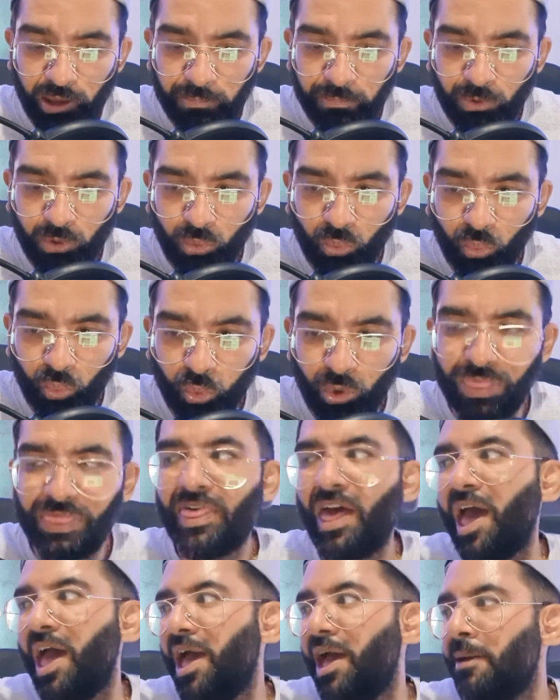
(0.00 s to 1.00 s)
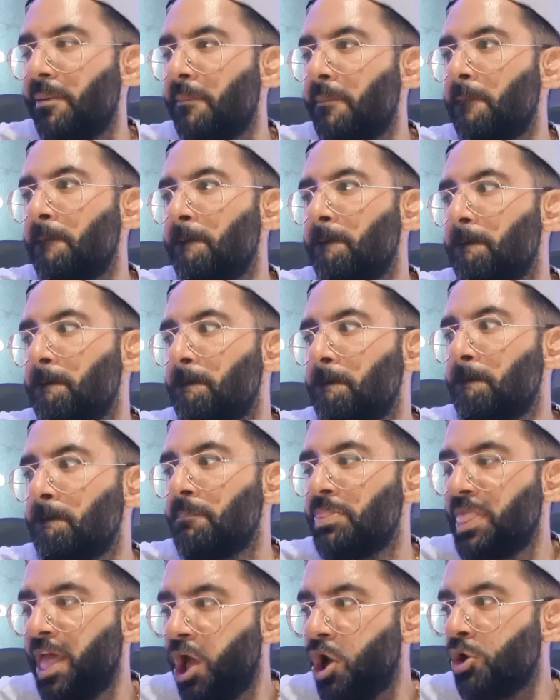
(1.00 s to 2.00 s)
With that
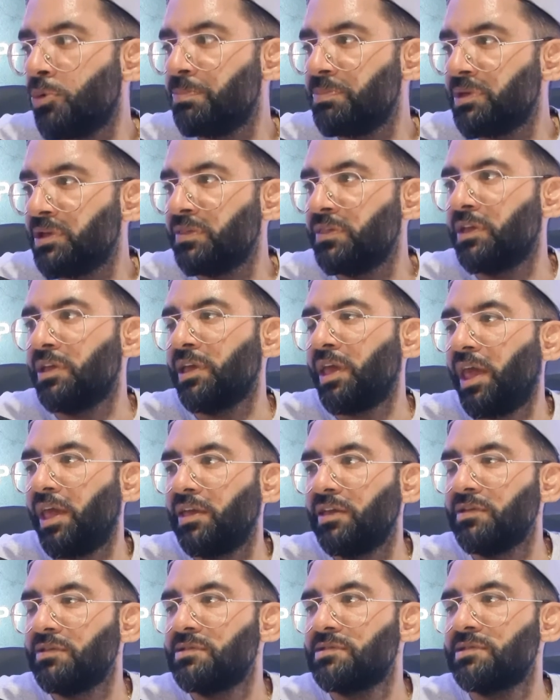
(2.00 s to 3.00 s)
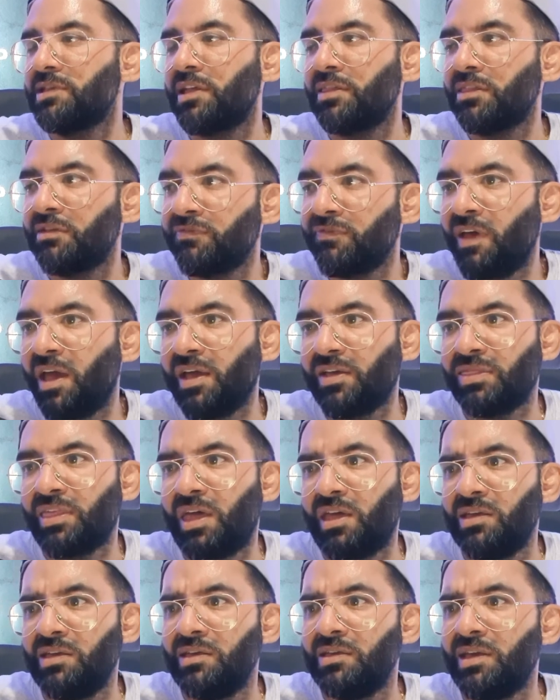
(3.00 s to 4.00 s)
now being the case, and the fact
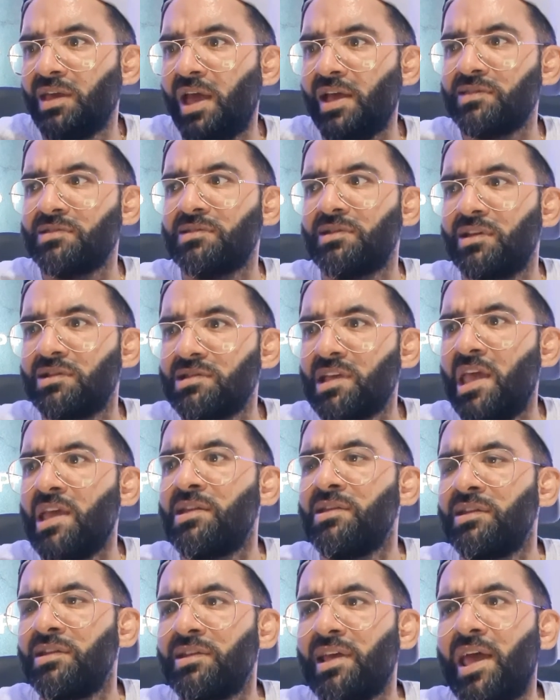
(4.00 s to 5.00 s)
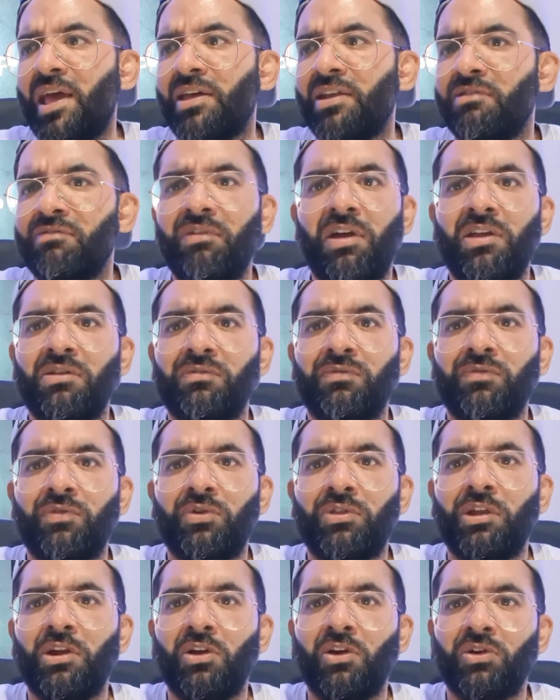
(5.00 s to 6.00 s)
that he hasn't attended an event
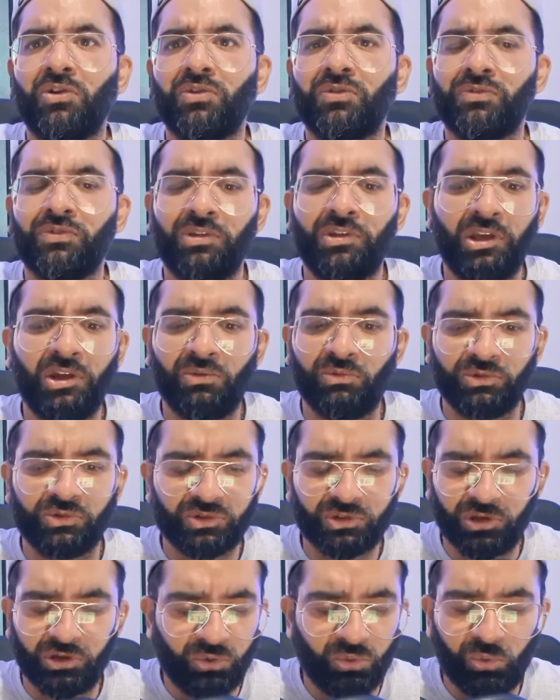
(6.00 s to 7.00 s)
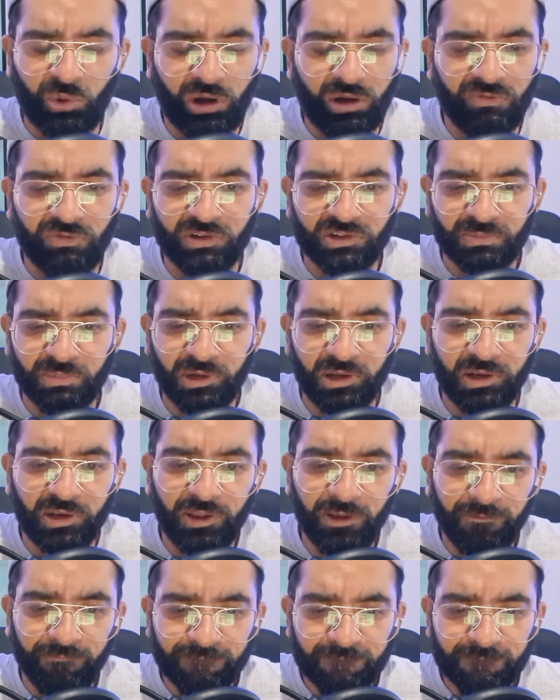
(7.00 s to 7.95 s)
for the last year or so, or whatever it's been,